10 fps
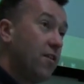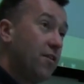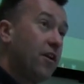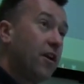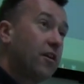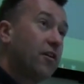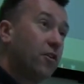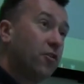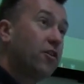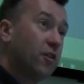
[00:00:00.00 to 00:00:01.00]
then I can
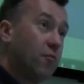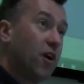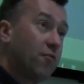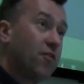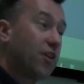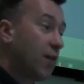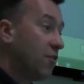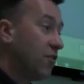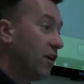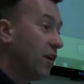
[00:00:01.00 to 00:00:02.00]
look at my risk
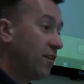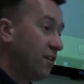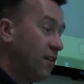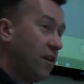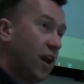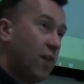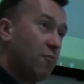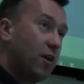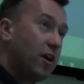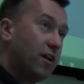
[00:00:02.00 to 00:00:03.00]
appetite and
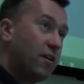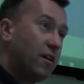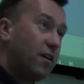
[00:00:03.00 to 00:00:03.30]
my